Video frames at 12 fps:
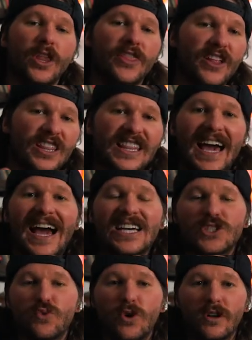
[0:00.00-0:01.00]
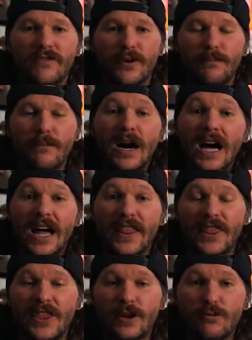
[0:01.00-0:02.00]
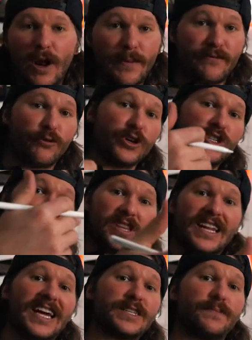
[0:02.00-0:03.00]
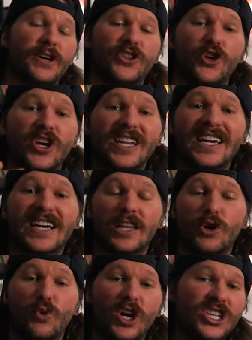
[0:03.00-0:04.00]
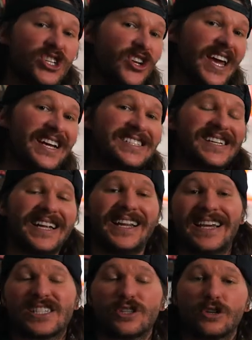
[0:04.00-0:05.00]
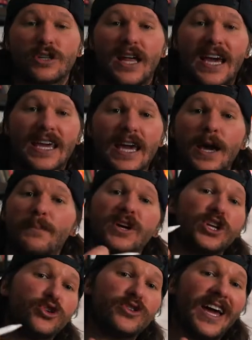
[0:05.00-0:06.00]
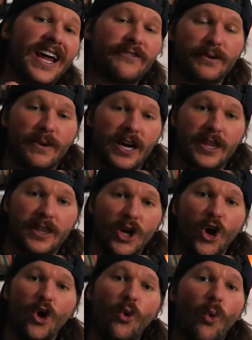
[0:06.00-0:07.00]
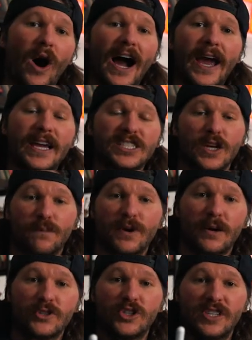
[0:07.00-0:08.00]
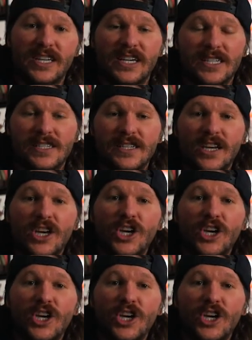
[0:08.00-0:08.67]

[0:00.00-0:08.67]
the last one of the month, right before you start the next month, you're gonna get clear. What does your next 90 days look like? But you're gonna do that every month. Why? Because I can promise you this